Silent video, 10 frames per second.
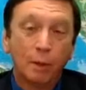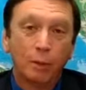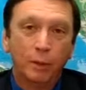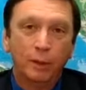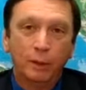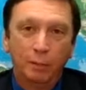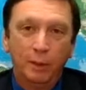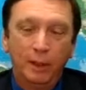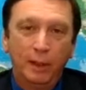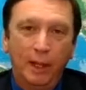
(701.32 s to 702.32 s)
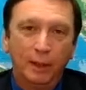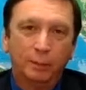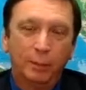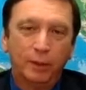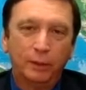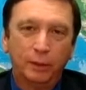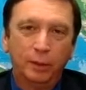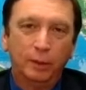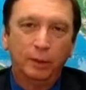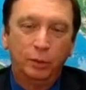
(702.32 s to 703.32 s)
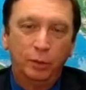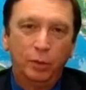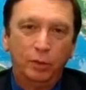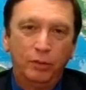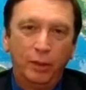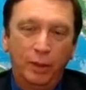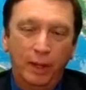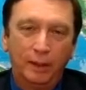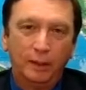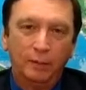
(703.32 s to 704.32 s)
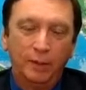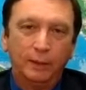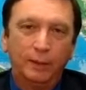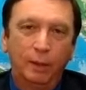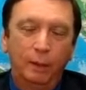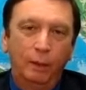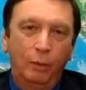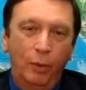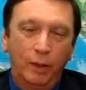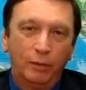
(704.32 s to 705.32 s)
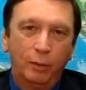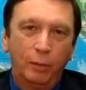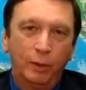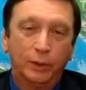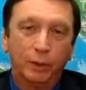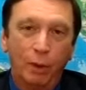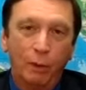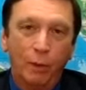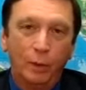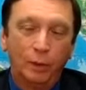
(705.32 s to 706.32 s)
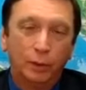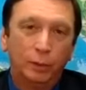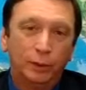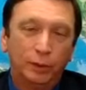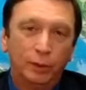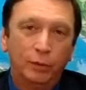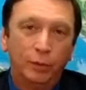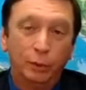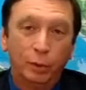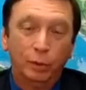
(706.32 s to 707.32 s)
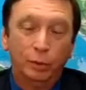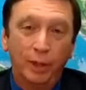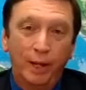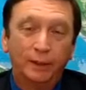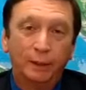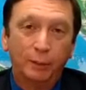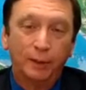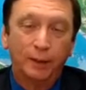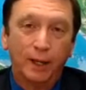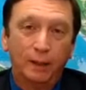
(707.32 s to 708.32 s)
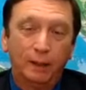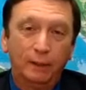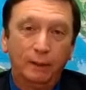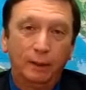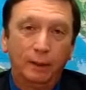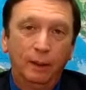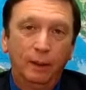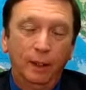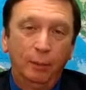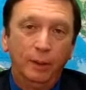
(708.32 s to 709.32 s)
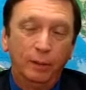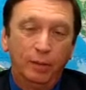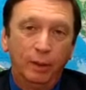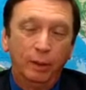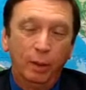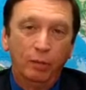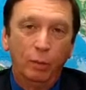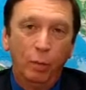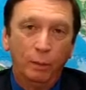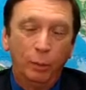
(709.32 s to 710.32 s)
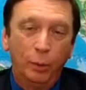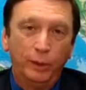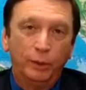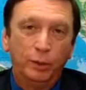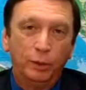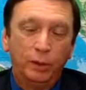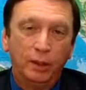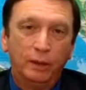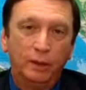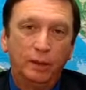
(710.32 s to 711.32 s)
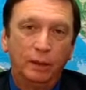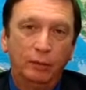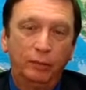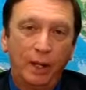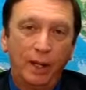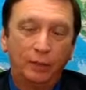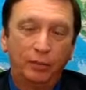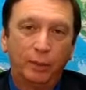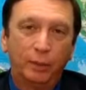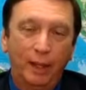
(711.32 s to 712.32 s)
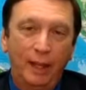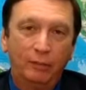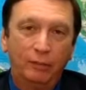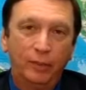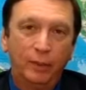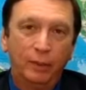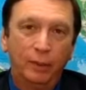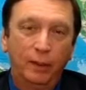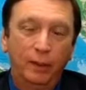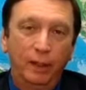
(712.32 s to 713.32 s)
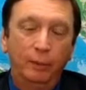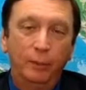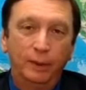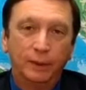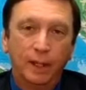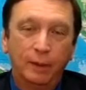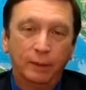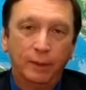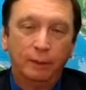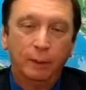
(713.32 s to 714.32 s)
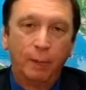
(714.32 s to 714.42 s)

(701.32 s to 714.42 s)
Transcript: well, your committee has sponsored two of our activities. One of them was Star Wars, which stood for School Trash and Recycling. And we diverted over 1.2 tons of trash from the landfill and recycled it.